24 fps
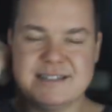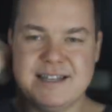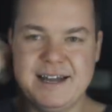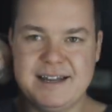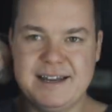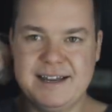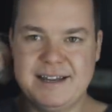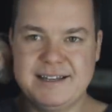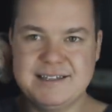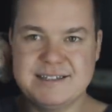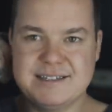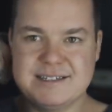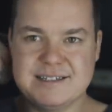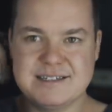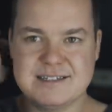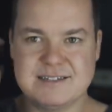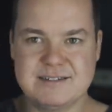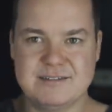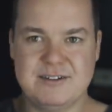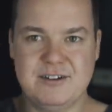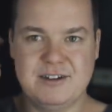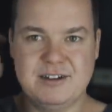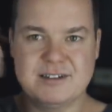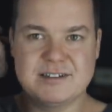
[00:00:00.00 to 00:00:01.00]
that
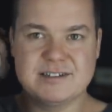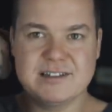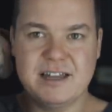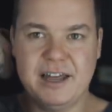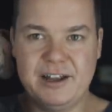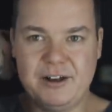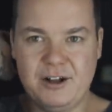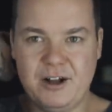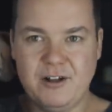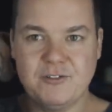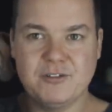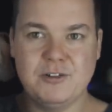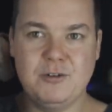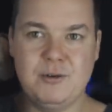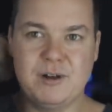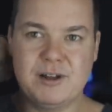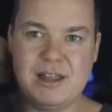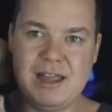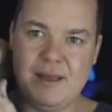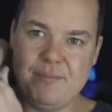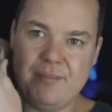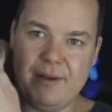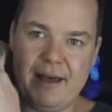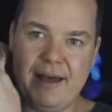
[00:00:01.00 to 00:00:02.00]
it's gonna slide off. So you want
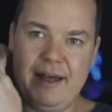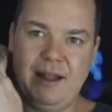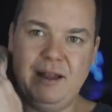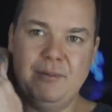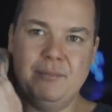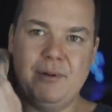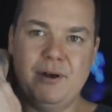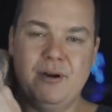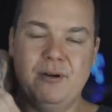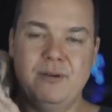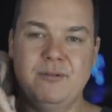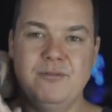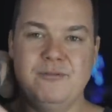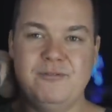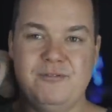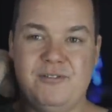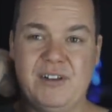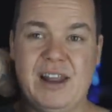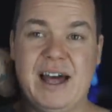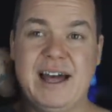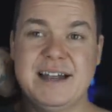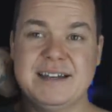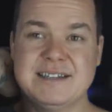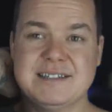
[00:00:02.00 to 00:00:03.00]
to keep your elbow
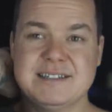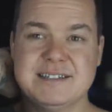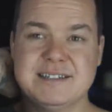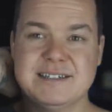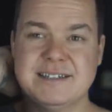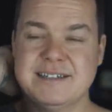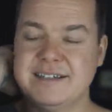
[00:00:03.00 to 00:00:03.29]
flat